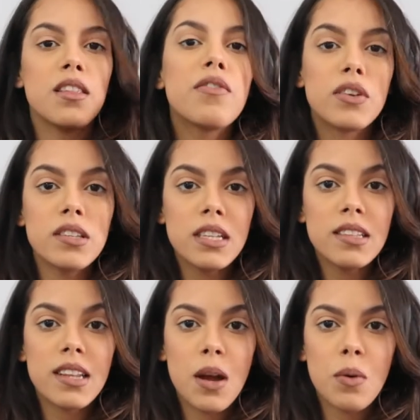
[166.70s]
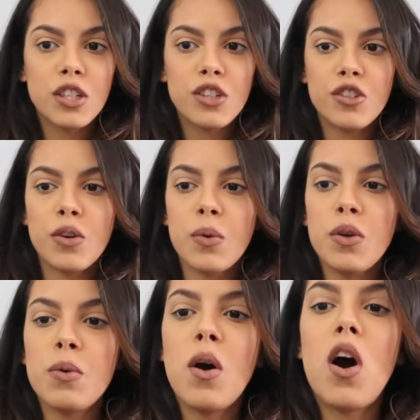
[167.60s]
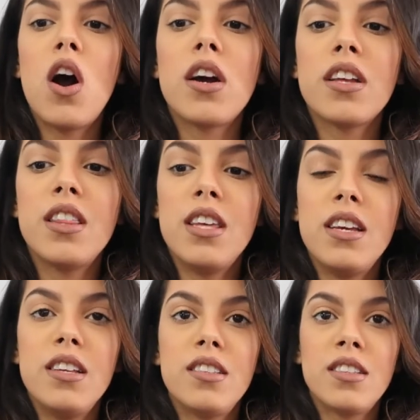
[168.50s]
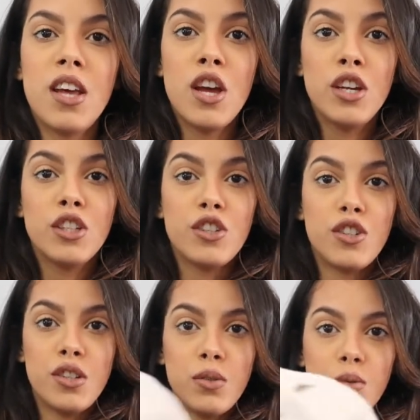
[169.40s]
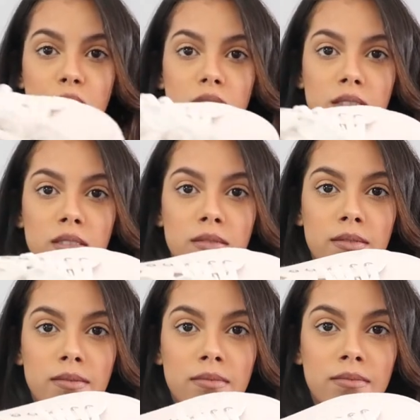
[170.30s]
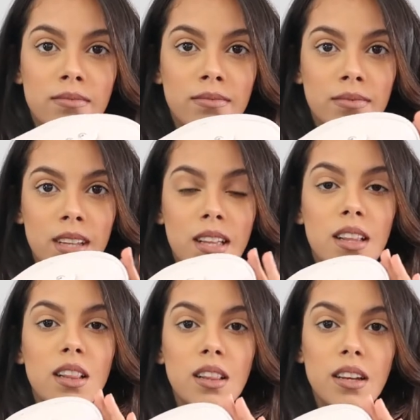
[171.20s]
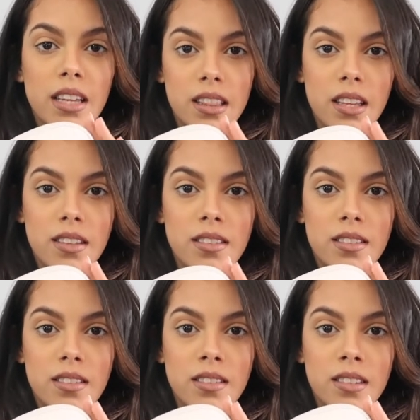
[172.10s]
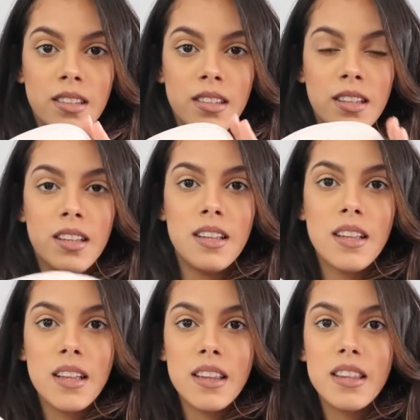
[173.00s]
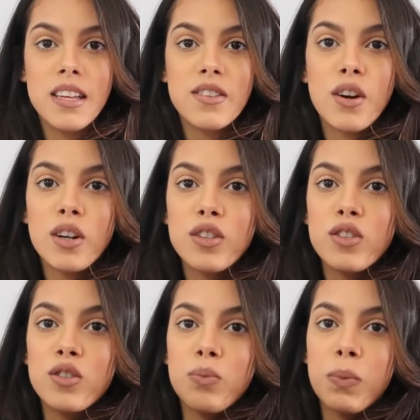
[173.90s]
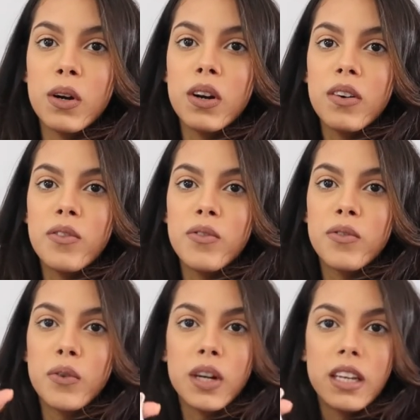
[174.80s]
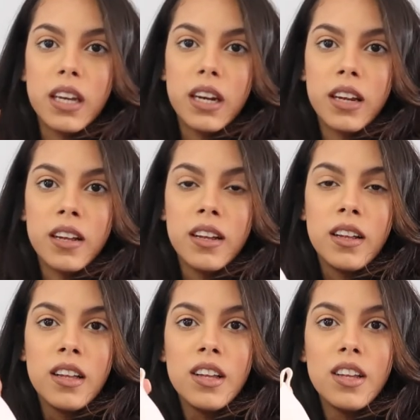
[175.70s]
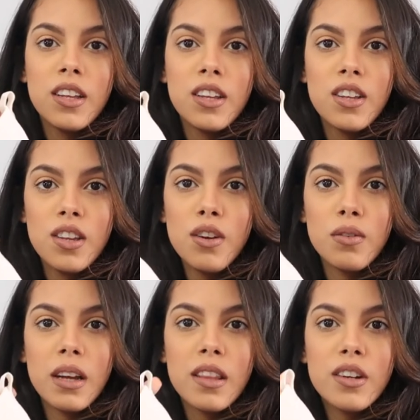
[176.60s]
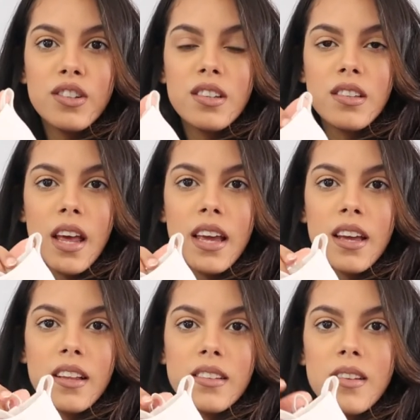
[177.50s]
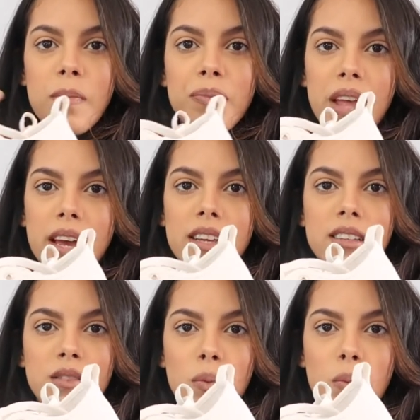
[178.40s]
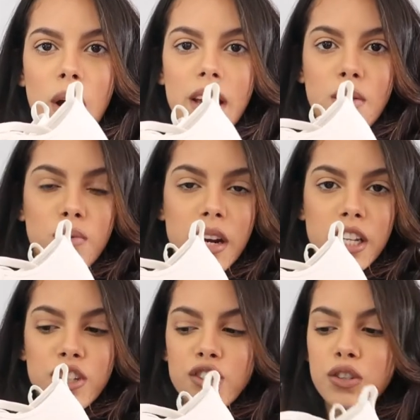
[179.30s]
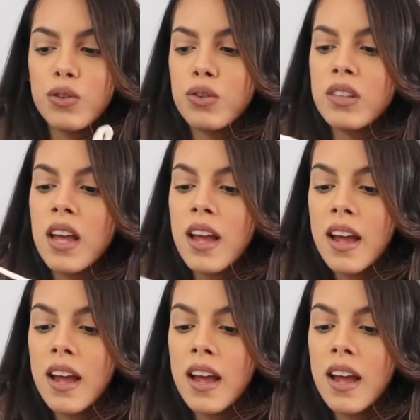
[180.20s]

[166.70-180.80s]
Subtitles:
The first things that I want to show you are these shoes. Look at these. These are super freaking cute. And they're just like some nice white running shoes.